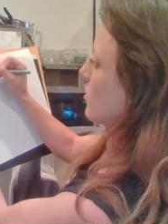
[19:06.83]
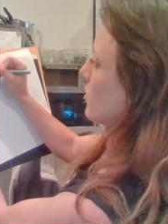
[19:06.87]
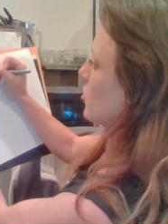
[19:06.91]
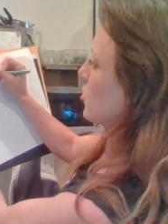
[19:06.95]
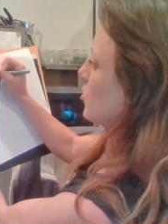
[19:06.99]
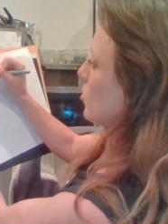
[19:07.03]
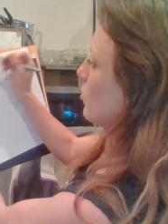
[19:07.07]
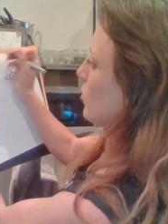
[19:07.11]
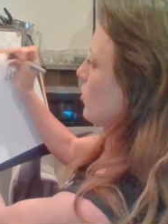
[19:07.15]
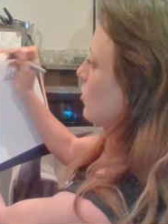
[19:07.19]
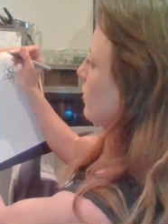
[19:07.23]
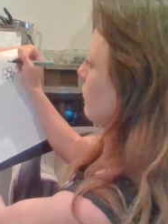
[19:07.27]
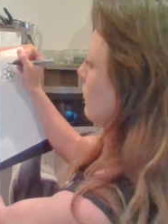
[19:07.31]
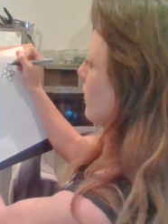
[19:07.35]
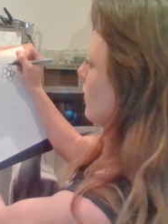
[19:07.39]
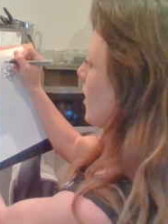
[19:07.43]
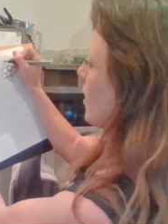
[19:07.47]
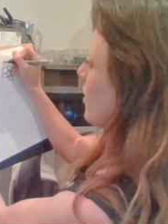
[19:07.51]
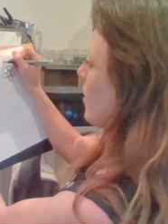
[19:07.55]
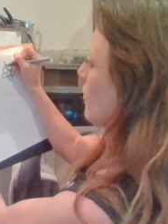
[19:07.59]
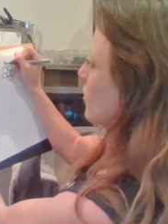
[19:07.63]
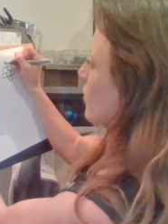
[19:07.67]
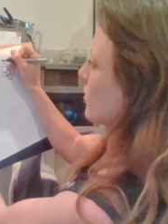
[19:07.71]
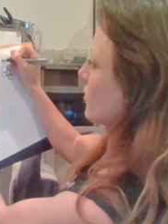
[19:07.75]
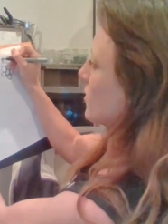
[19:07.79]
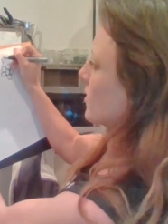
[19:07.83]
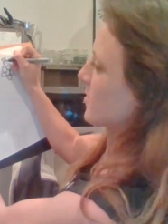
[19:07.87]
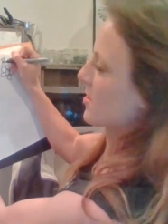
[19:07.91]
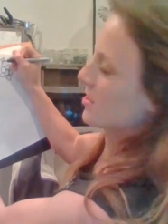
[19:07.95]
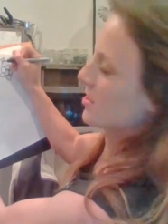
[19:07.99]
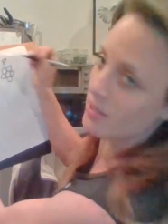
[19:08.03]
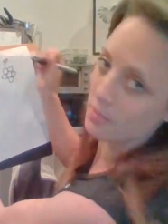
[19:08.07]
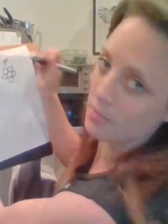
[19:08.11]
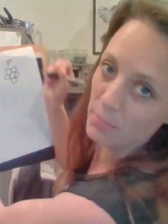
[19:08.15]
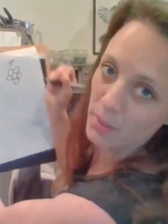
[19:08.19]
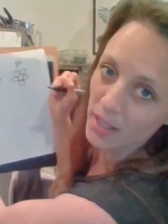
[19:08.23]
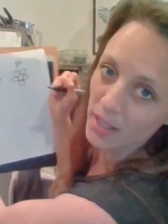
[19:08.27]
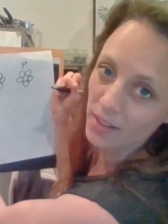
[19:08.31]
the joy flower, and this is
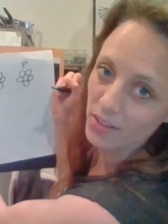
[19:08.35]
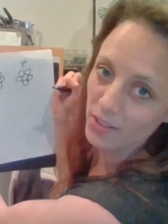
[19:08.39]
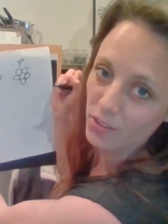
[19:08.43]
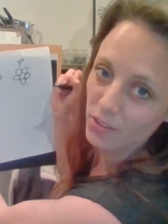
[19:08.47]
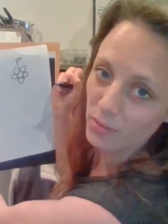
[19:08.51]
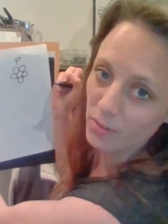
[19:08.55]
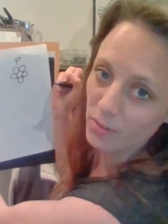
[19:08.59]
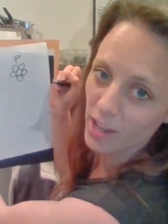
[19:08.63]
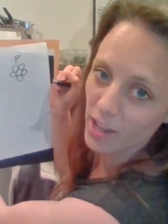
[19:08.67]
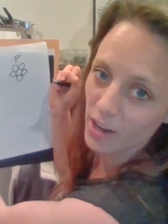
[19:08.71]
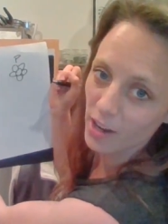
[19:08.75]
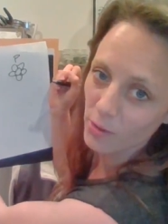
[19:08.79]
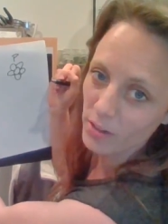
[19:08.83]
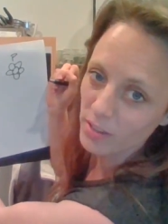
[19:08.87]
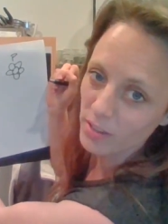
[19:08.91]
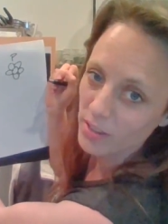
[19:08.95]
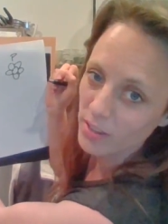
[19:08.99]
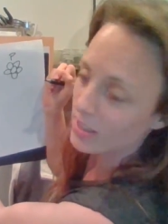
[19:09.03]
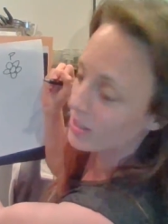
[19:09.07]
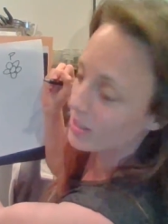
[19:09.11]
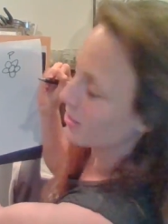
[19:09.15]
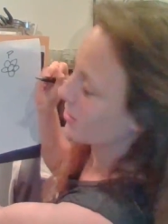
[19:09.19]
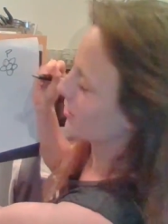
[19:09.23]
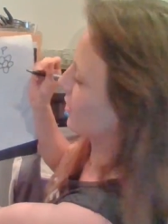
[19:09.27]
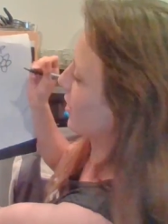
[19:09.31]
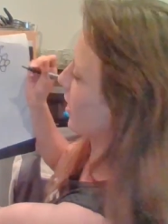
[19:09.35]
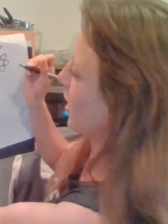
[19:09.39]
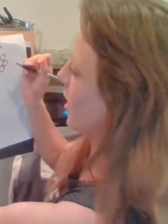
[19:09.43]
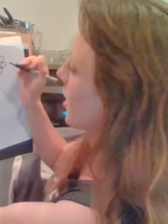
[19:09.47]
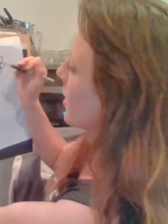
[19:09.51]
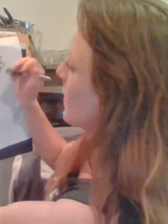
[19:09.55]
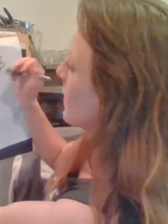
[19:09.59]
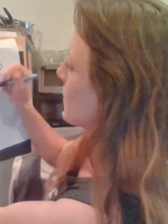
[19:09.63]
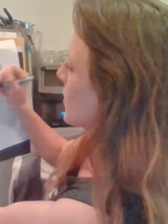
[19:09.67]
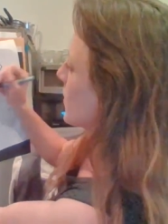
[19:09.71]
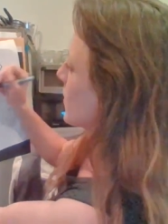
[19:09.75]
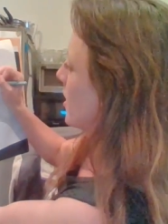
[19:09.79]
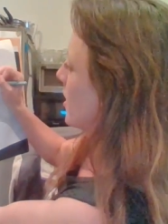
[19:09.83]
the peace flower, okay?